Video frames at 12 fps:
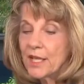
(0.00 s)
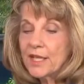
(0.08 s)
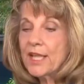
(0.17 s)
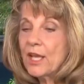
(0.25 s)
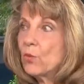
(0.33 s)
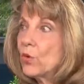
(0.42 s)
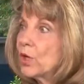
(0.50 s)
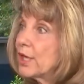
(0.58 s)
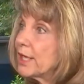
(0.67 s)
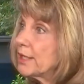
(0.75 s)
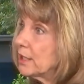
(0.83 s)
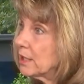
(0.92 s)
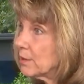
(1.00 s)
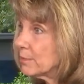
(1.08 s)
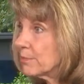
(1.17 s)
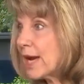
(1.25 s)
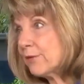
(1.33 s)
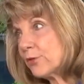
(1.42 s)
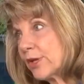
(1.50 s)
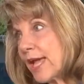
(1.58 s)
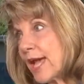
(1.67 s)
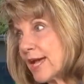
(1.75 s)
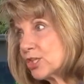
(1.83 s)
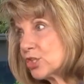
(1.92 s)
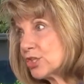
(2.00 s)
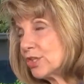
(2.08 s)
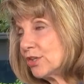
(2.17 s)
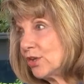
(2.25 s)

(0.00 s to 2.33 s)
they would buy for cash.